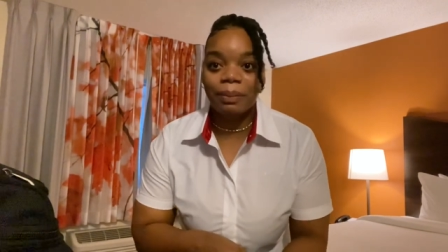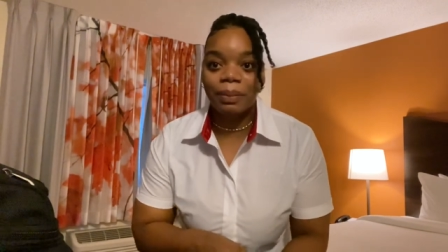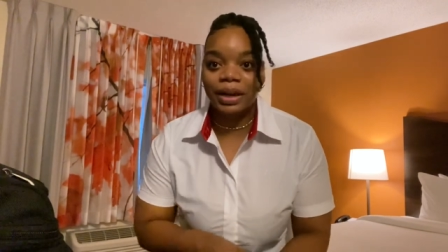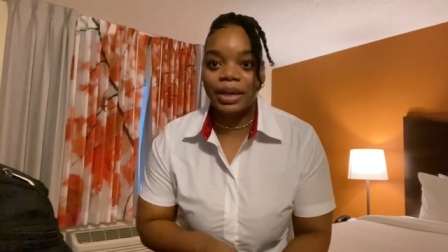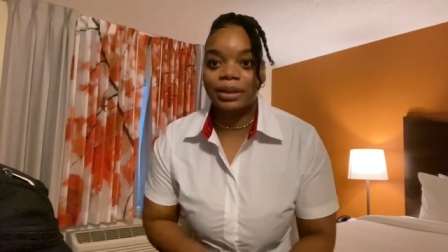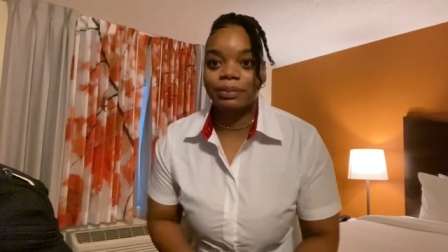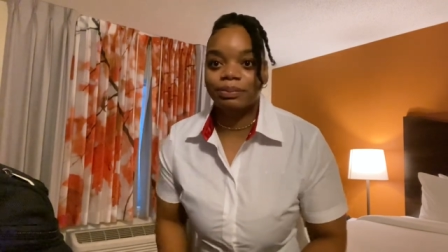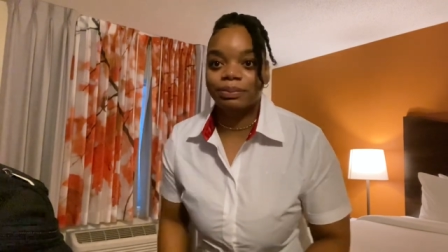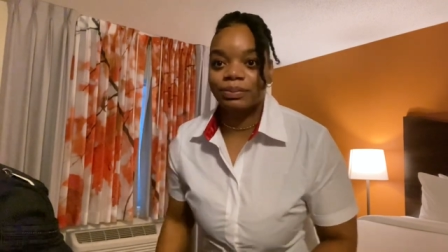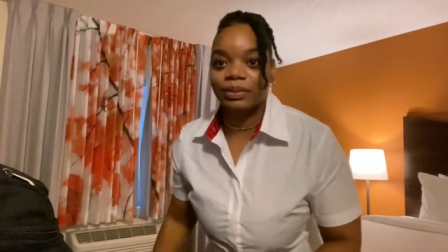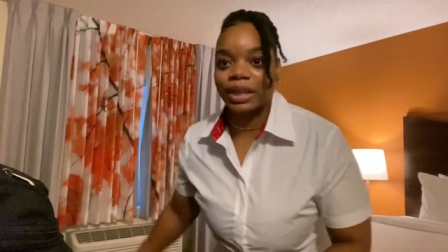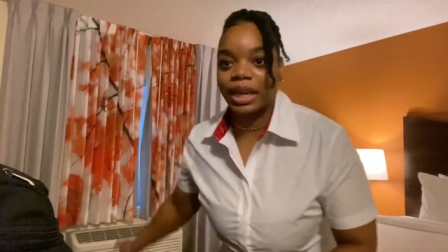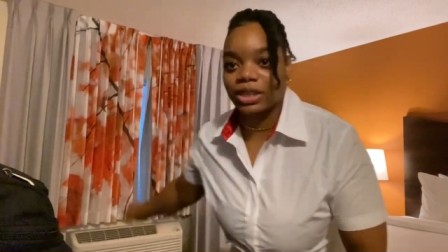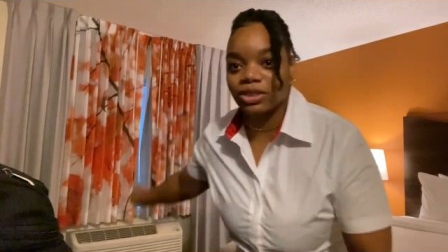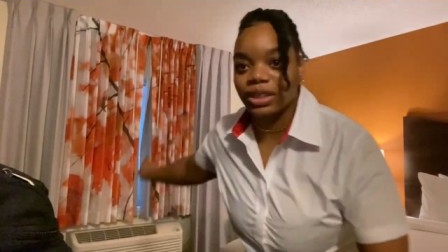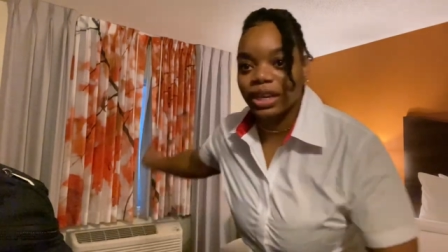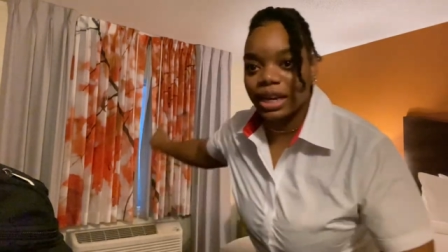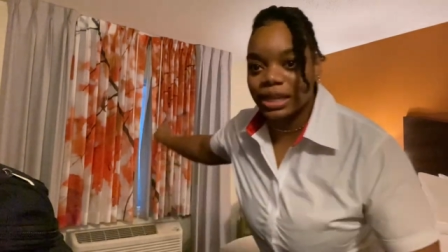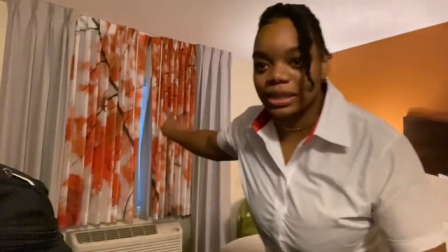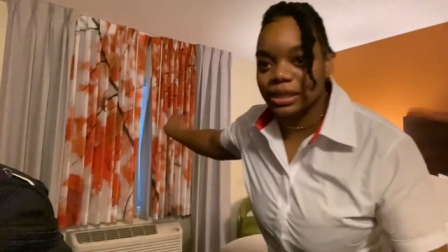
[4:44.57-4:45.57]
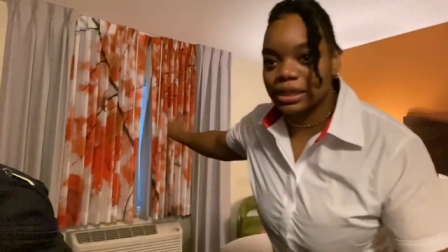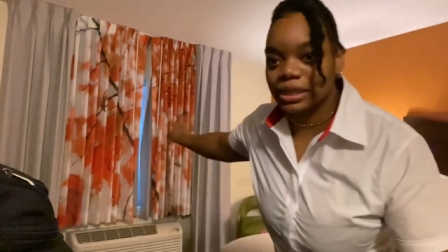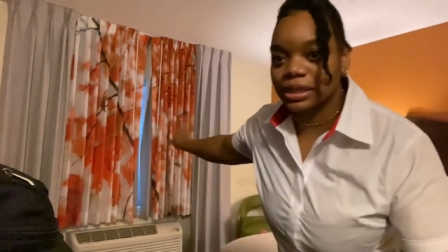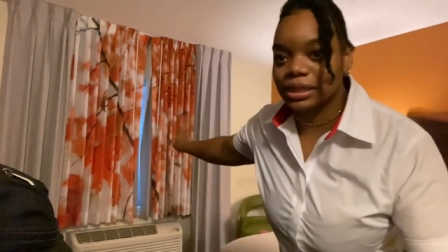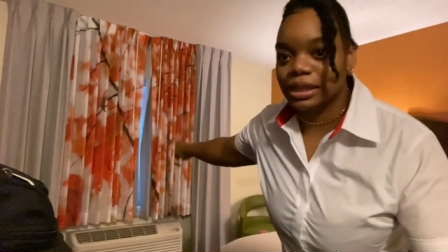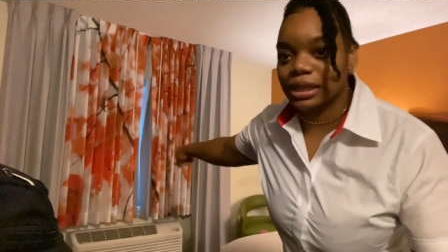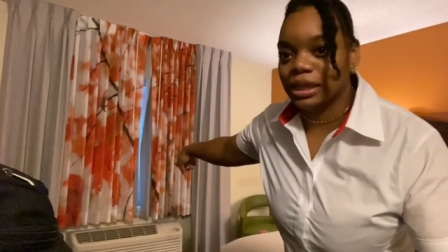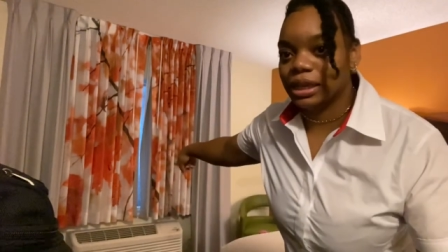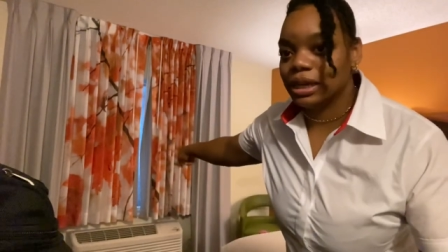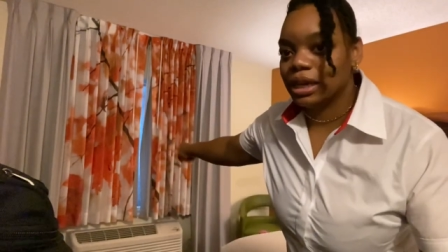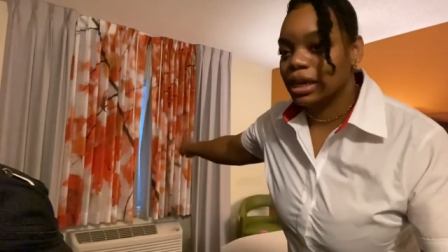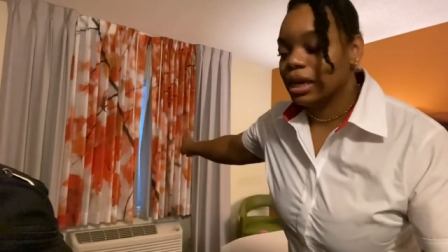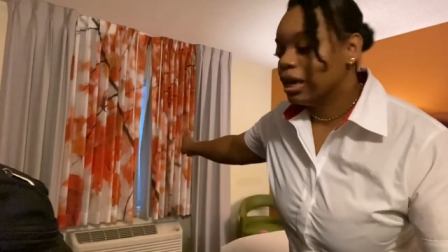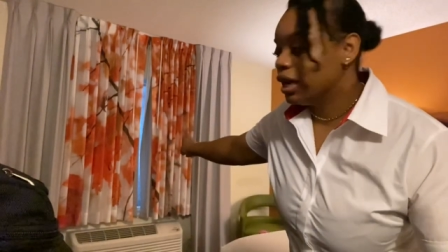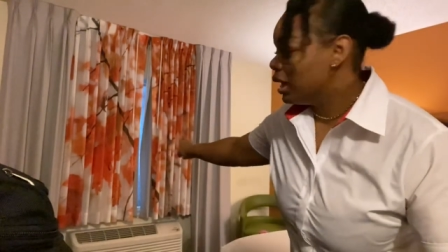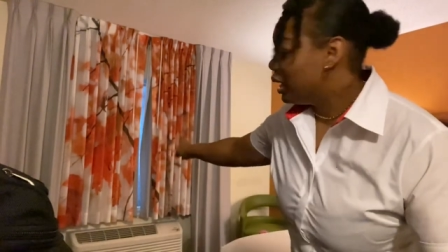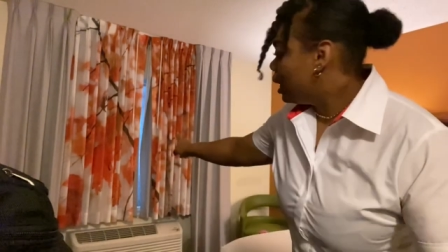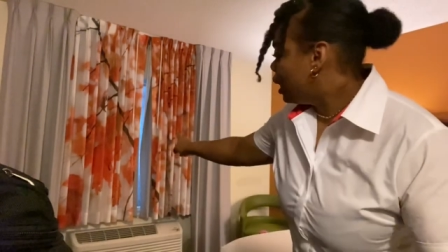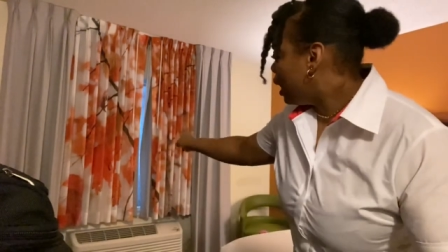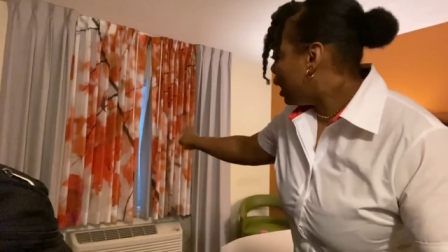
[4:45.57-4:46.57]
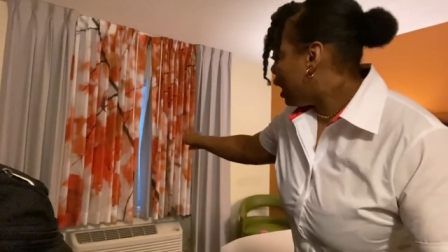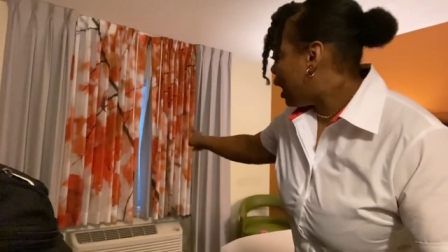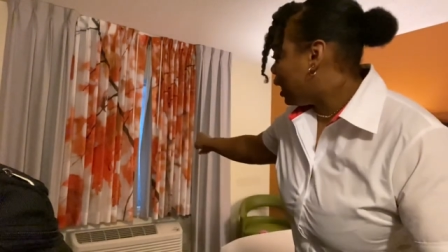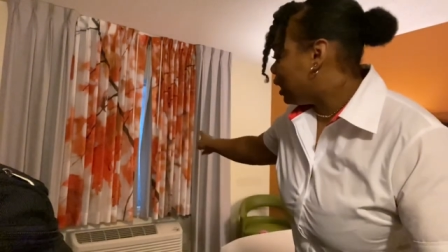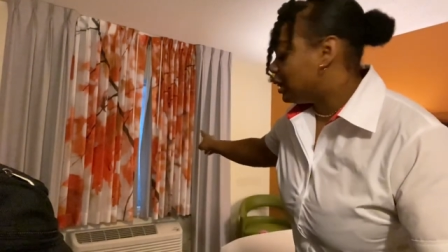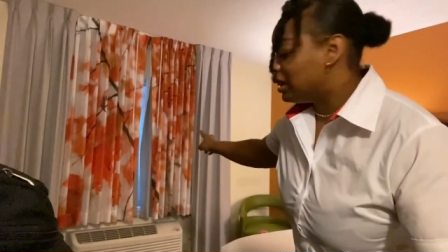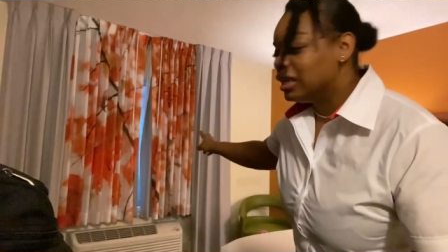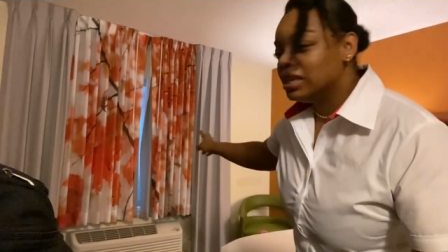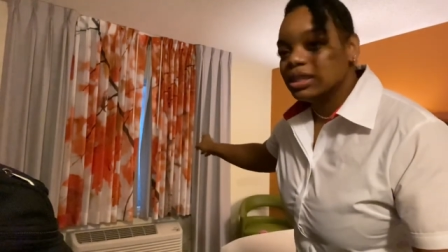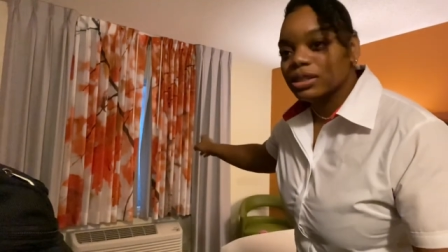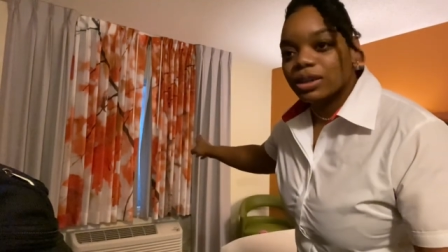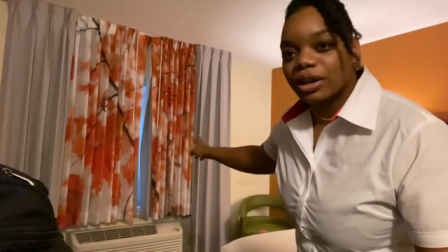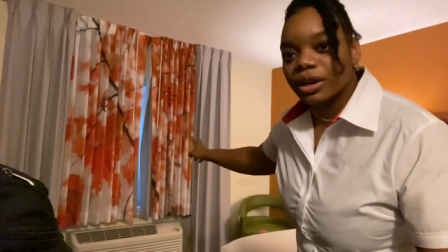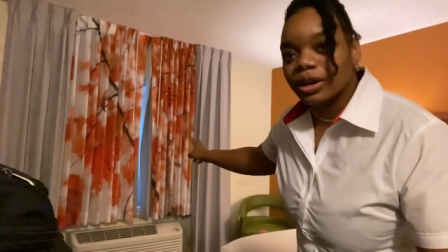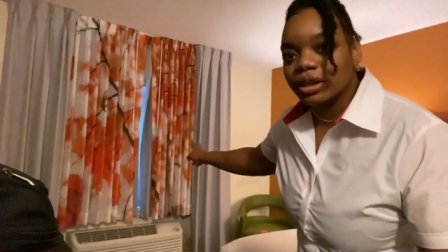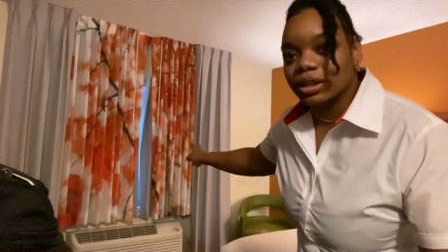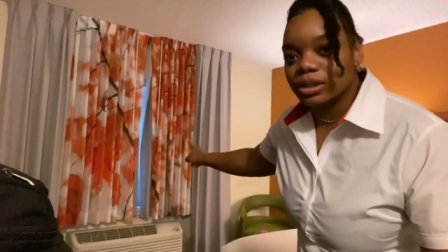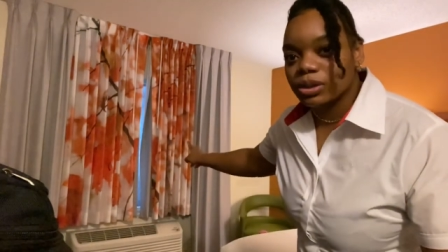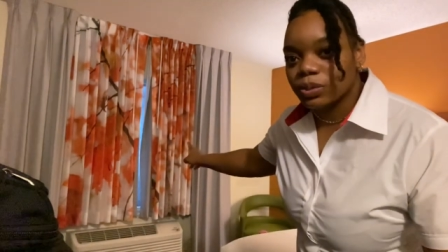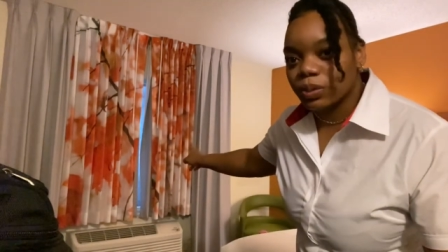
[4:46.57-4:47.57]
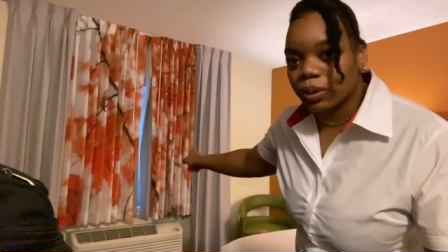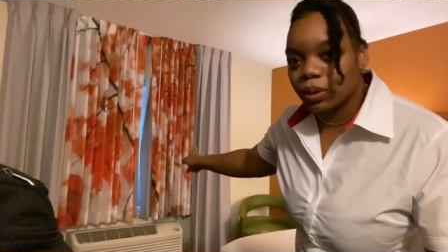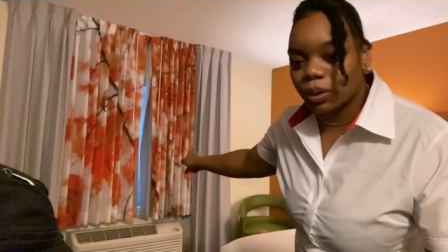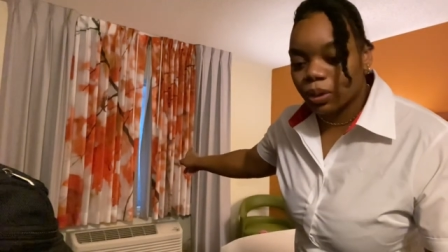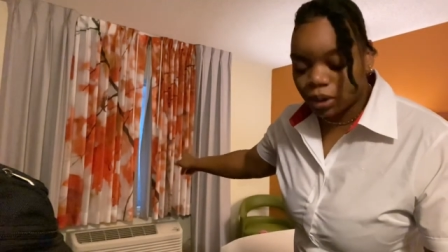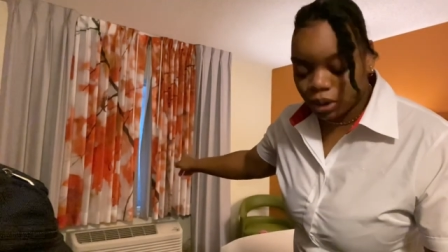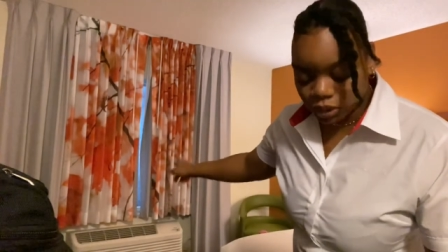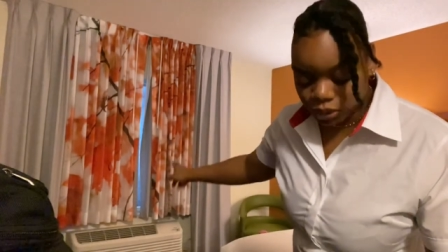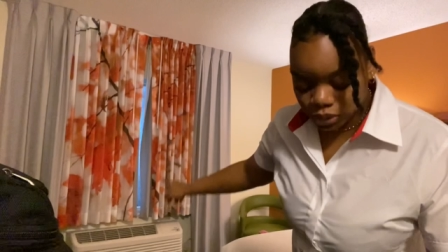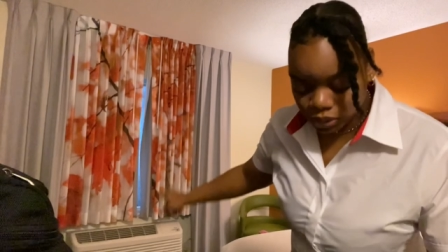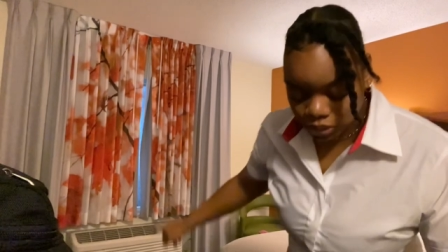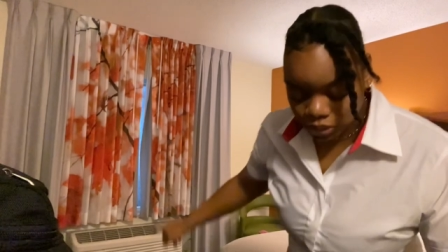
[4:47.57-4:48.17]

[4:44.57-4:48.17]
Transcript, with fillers: But as you guys can see, these curtains won't close.